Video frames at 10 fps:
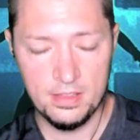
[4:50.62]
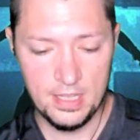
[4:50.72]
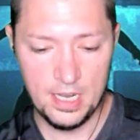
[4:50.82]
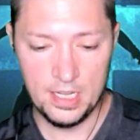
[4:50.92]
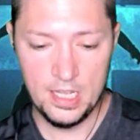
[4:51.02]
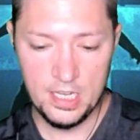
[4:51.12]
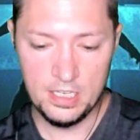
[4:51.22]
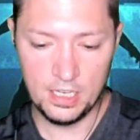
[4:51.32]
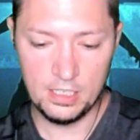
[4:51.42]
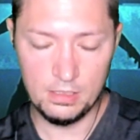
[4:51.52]
that he
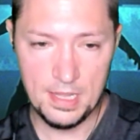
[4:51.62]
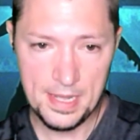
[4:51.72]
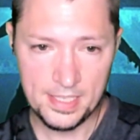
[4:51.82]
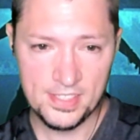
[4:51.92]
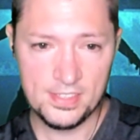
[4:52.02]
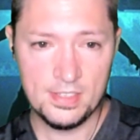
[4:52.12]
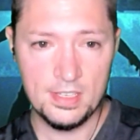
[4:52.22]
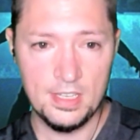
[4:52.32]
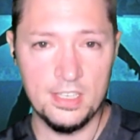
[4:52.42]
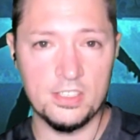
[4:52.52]
neglects
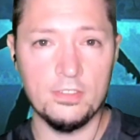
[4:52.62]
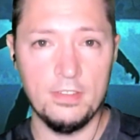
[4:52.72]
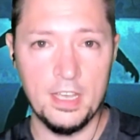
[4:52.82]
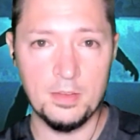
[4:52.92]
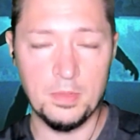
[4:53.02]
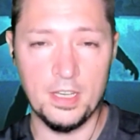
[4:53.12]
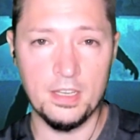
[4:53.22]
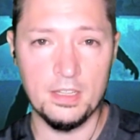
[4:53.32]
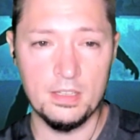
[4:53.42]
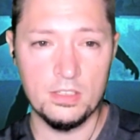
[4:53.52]
his
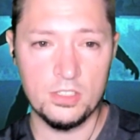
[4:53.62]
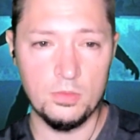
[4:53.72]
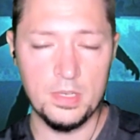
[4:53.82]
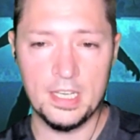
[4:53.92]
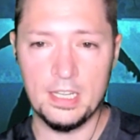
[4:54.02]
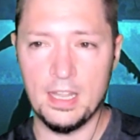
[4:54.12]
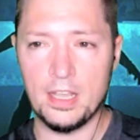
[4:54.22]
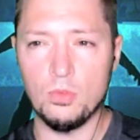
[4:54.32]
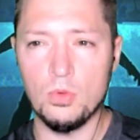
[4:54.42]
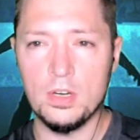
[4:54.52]
family. So we get
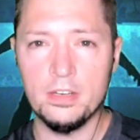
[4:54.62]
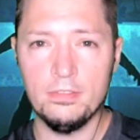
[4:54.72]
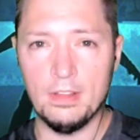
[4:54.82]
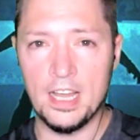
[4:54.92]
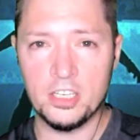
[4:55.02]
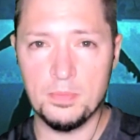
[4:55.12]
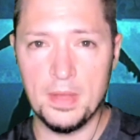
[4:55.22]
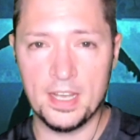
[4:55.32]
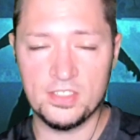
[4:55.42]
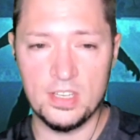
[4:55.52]
like one
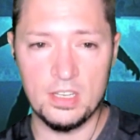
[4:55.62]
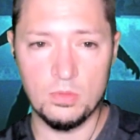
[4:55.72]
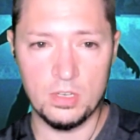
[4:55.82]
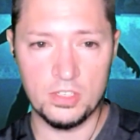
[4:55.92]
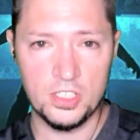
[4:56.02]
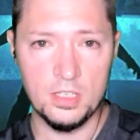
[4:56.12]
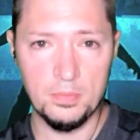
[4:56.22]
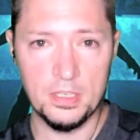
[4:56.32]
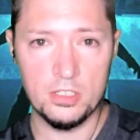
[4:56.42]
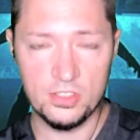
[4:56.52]
flashback scene where she
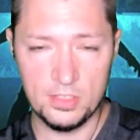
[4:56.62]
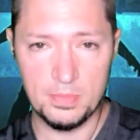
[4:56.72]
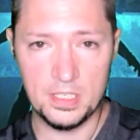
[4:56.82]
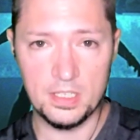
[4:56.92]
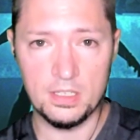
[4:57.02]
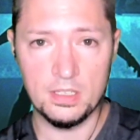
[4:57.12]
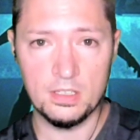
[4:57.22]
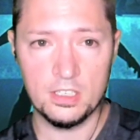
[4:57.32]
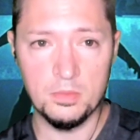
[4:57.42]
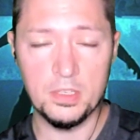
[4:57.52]
appears to be
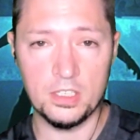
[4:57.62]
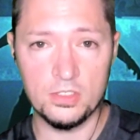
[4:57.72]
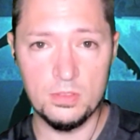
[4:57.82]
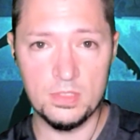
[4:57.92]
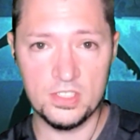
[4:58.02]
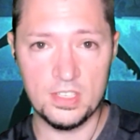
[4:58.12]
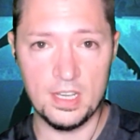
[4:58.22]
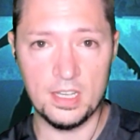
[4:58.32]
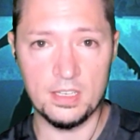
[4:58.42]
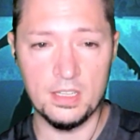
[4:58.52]
committing
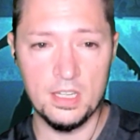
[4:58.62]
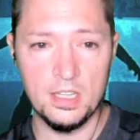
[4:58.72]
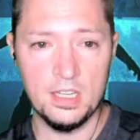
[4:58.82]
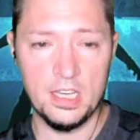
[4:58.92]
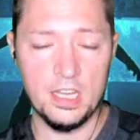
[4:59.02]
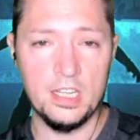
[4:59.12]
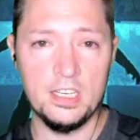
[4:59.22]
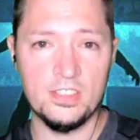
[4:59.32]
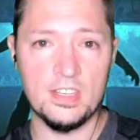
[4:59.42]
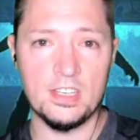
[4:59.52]
suicide, And
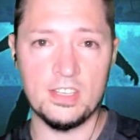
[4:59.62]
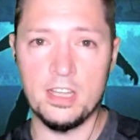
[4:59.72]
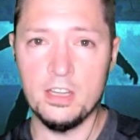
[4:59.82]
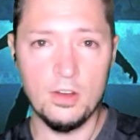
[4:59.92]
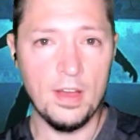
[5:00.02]
he says, I know